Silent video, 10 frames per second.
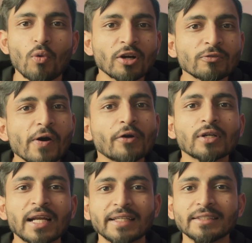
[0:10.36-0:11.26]
one of our
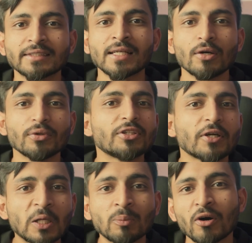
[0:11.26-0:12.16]
clients with the
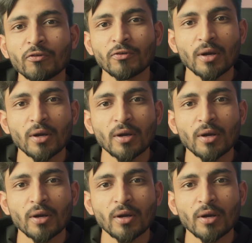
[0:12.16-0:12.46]
help of